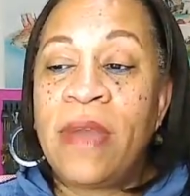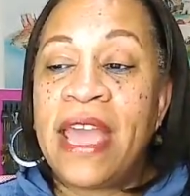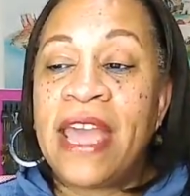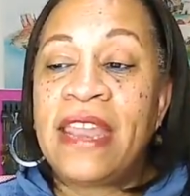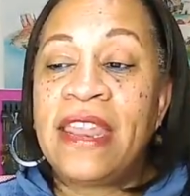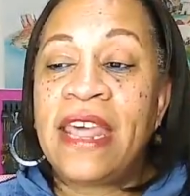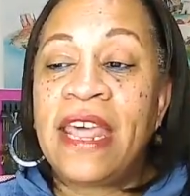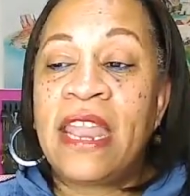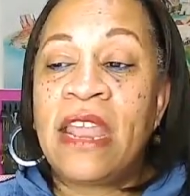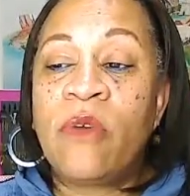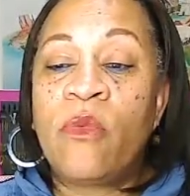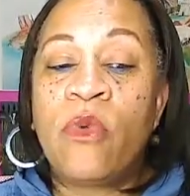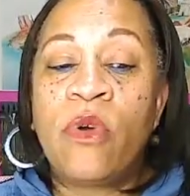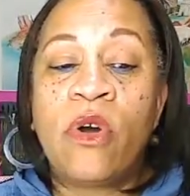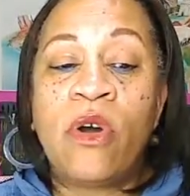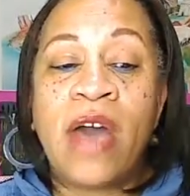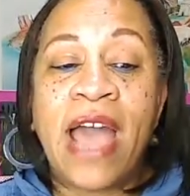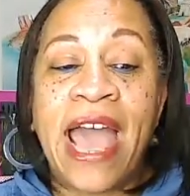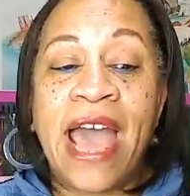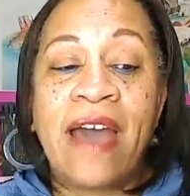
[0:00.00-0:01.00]
And then it will
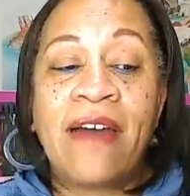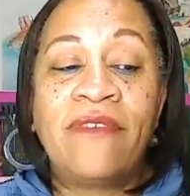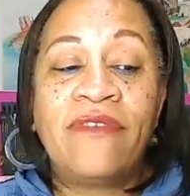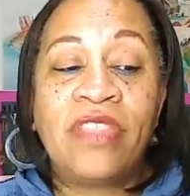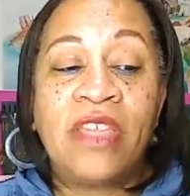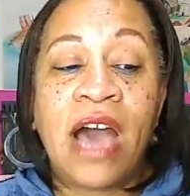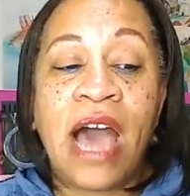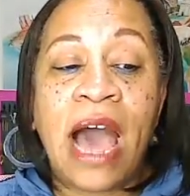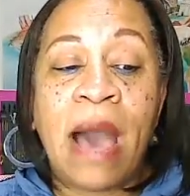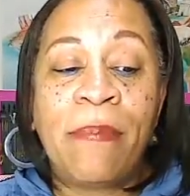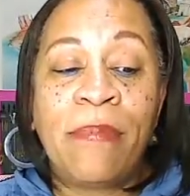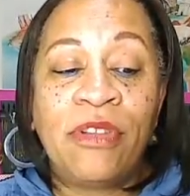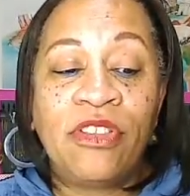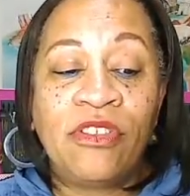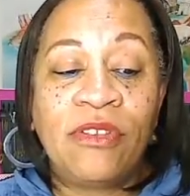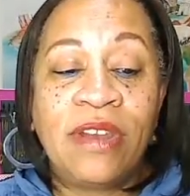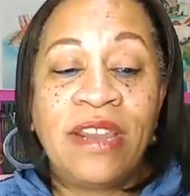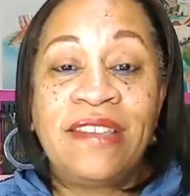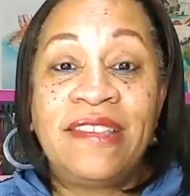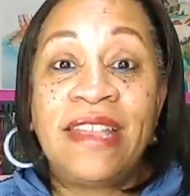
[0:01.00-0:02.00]
have the
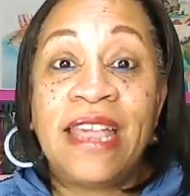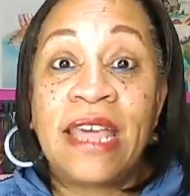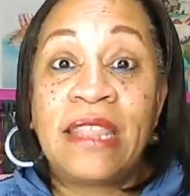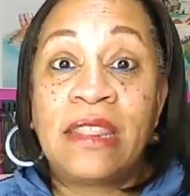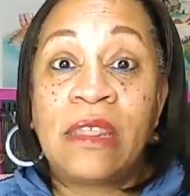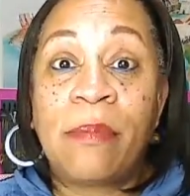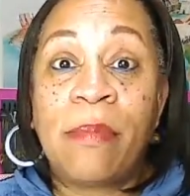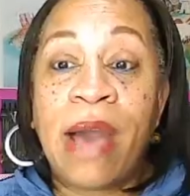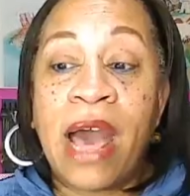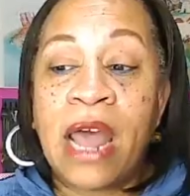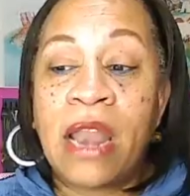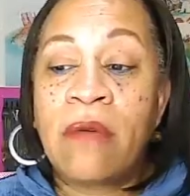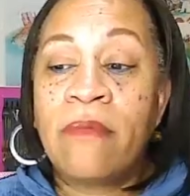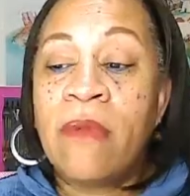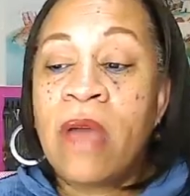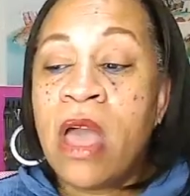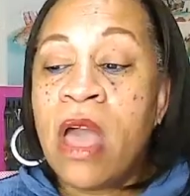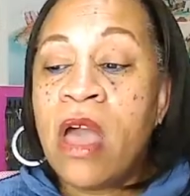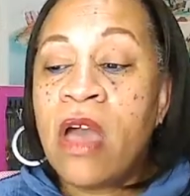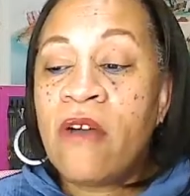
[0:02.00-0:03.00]
opportunity at the bottom
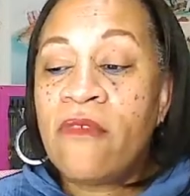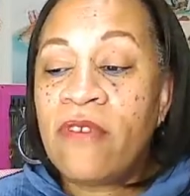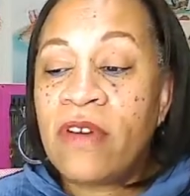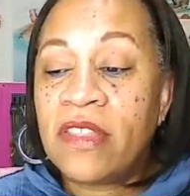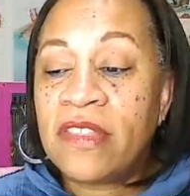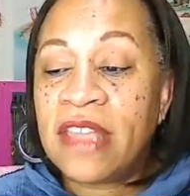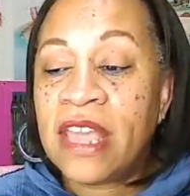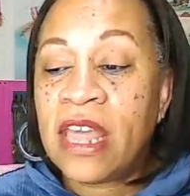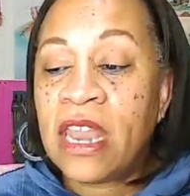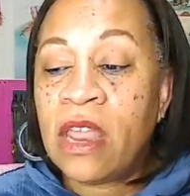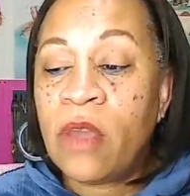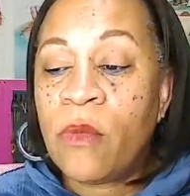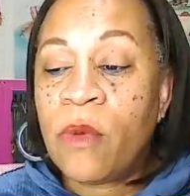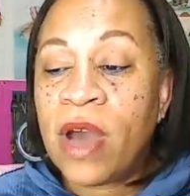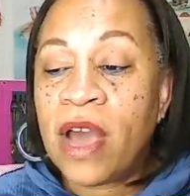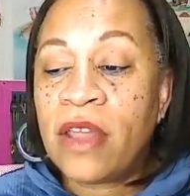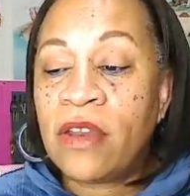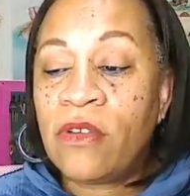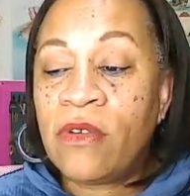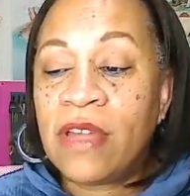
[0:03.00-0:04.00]
for
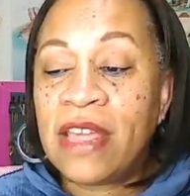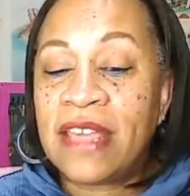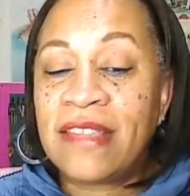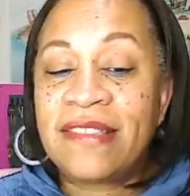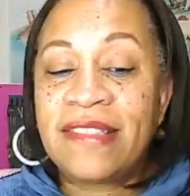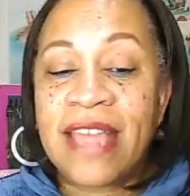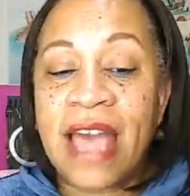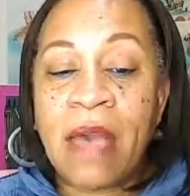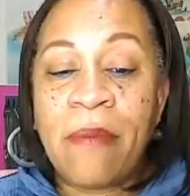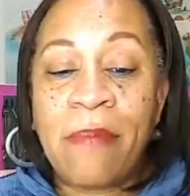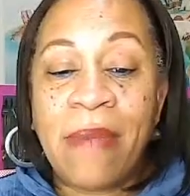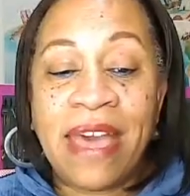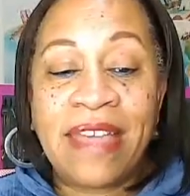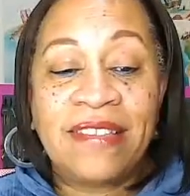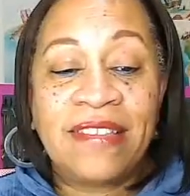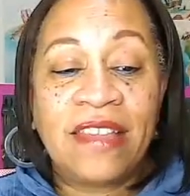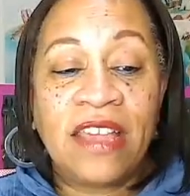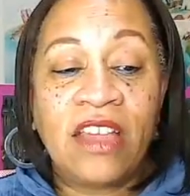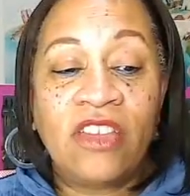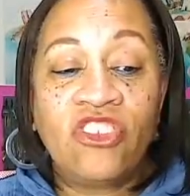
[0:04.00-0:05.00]
anyone who gets that
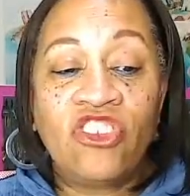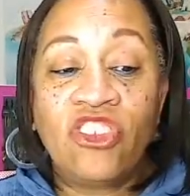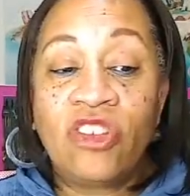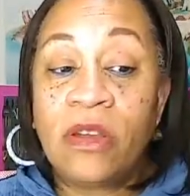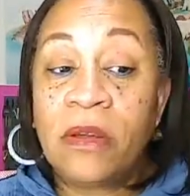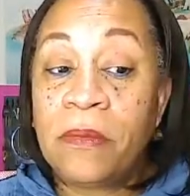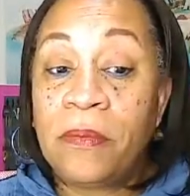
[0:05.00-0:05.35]
message